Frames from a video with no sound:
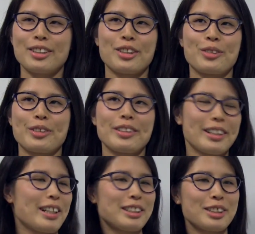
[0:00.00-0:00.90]
I don't know.
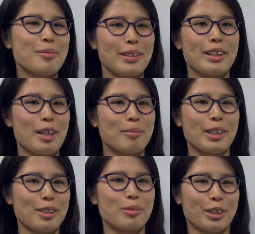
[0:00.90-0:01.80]
That's something that I'm
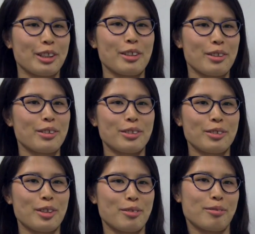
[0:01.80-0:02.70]
like working through